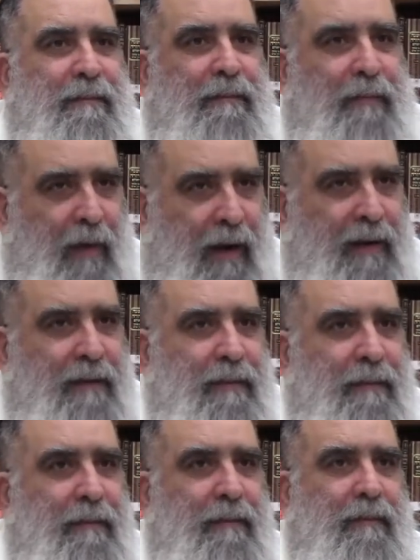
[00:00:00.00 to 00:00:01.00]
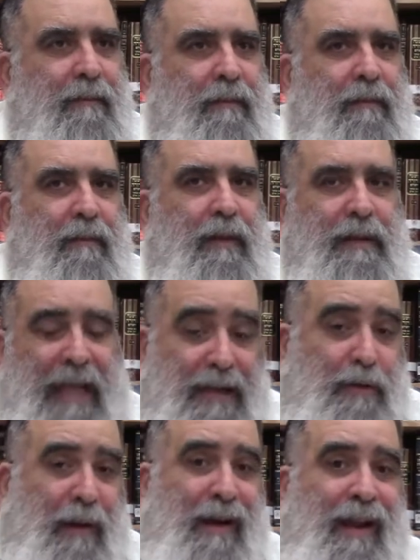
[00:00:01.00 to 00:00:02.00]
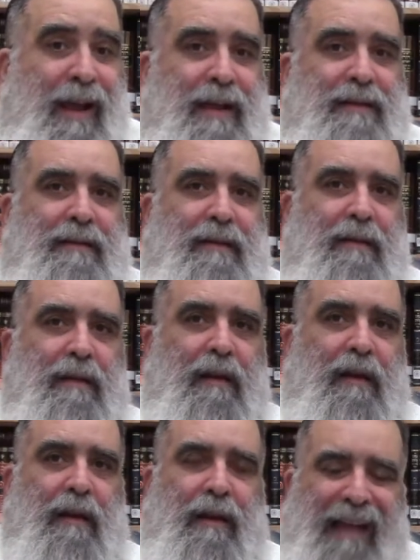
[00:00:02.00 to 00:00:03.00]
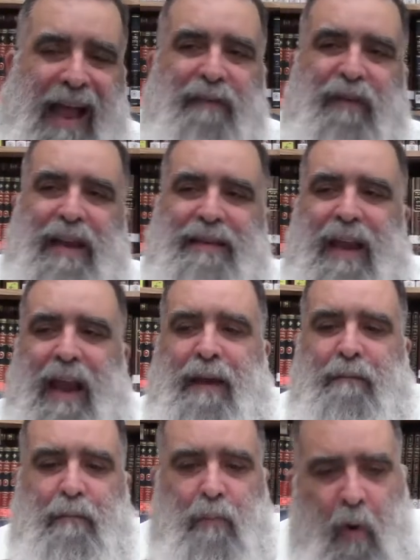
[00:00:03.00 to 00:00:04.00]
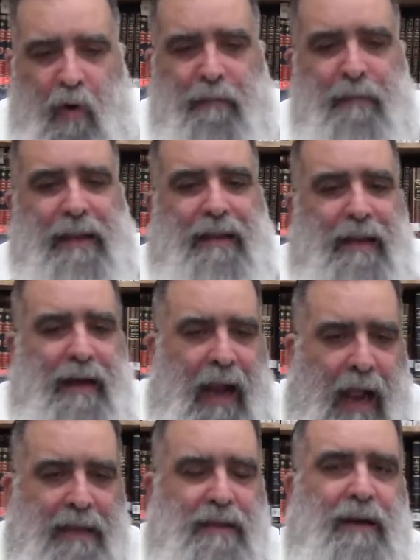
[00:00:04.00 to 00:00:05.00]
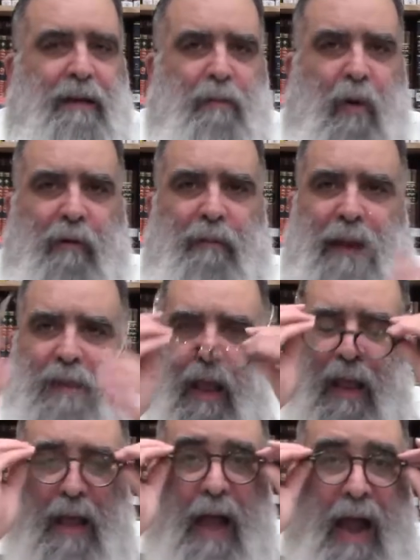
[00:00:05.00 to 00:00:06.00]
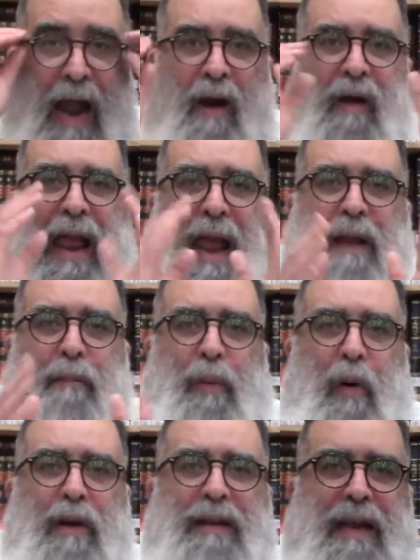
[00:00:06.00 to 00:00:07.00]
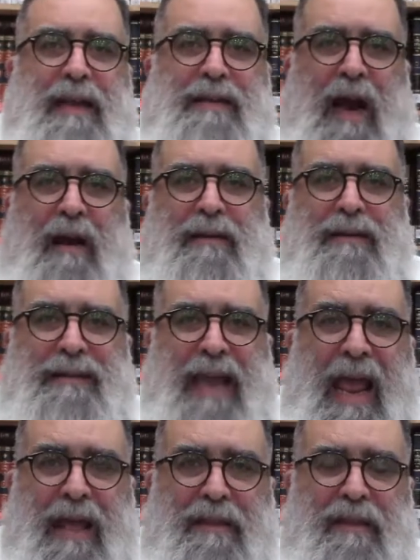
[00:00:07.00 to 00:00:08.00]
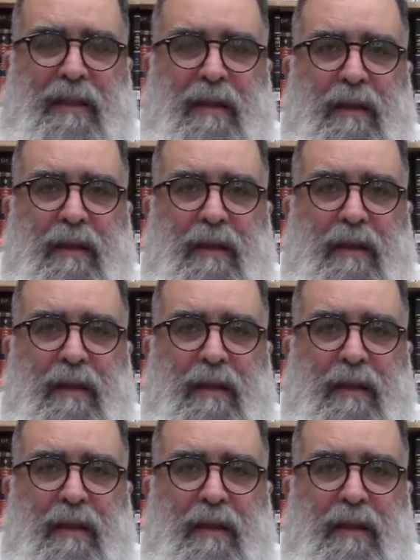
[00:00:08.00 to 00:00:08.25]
Right? That's what it is. Life is a movement, a constant movement. Our end point is our death.